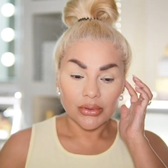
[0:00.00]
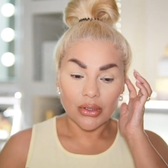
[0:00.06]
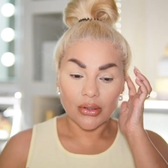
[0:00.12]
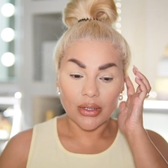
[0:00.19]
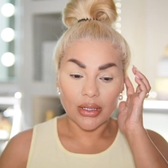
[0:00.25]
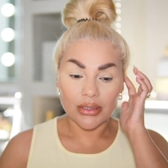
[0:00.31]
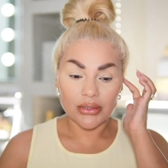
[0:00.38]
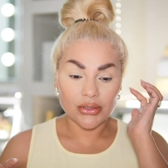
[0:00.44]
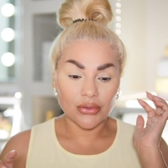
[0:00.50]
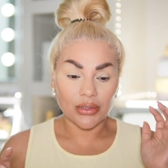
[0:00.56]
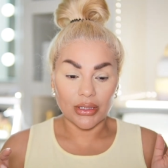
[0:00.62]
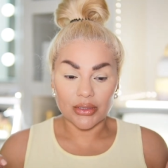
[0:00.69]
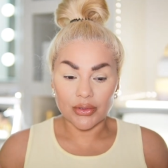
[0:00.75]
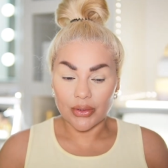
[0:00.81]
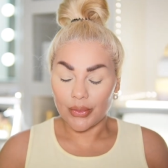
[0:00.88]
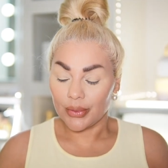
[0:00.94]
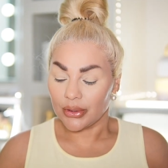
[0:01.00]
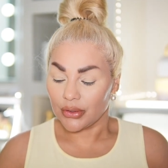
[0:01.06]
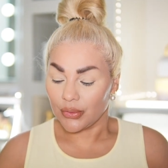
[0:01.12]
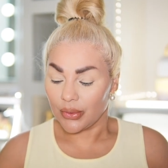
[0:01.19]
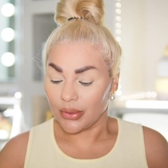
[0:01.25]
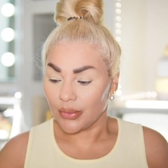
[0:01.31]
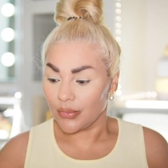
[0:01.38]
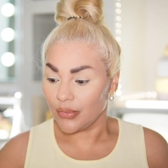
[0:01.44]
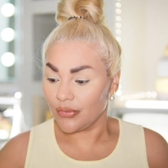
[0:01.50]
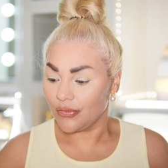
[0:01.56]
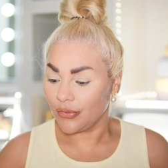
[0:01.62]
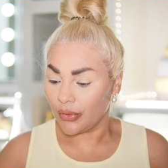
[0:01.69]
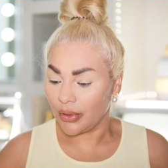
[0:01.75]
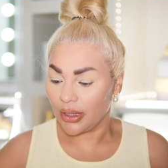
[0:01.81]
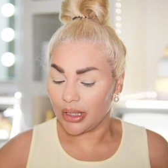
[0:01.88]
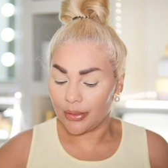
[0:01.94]
Okay, so that's what we're doing
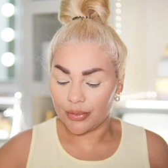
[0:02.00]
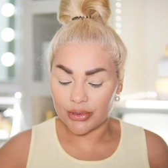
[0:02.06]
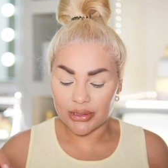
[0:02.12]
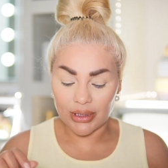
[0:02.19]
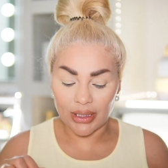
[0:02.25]
for lips.